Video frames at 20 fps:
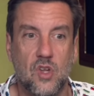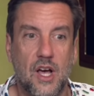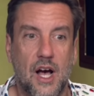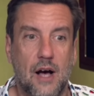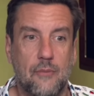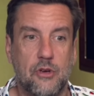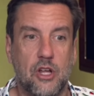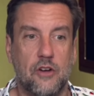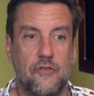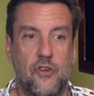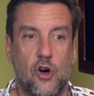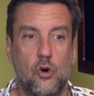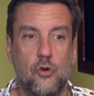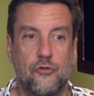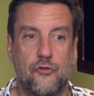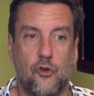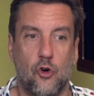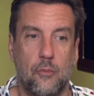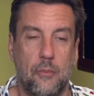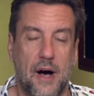I'm going to
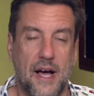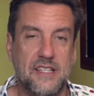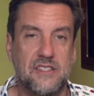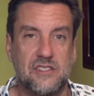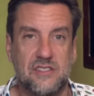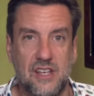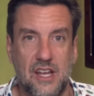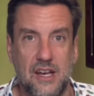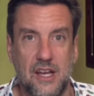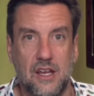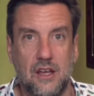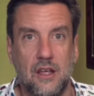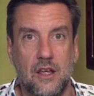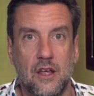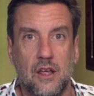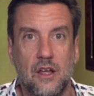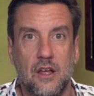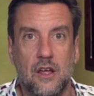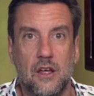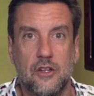vote for my sitting
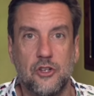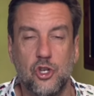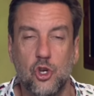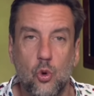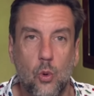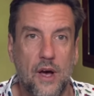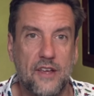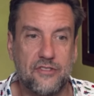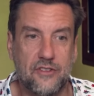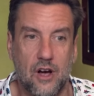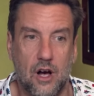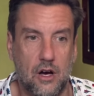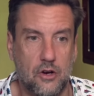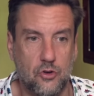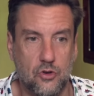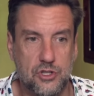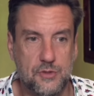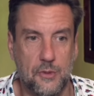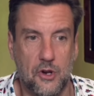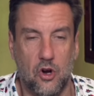U S
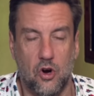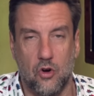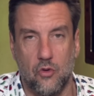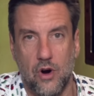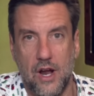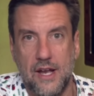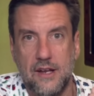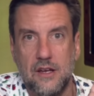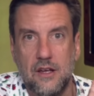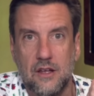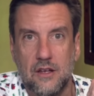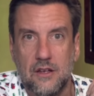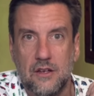congressman already.